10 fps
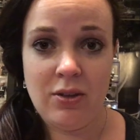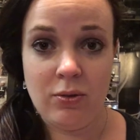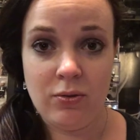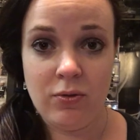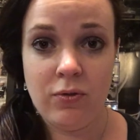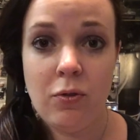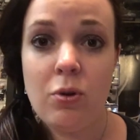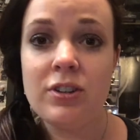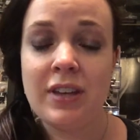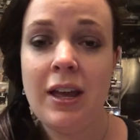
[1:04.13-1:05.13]
other
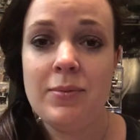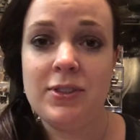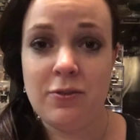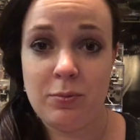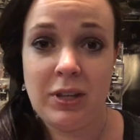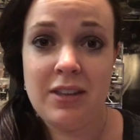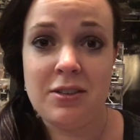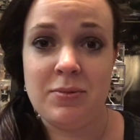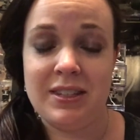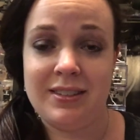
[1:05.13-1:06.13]
4 times they've played
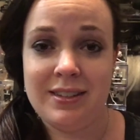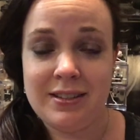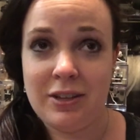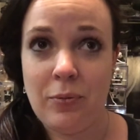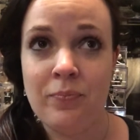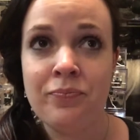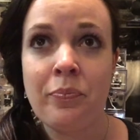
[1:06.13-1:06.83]
them this season,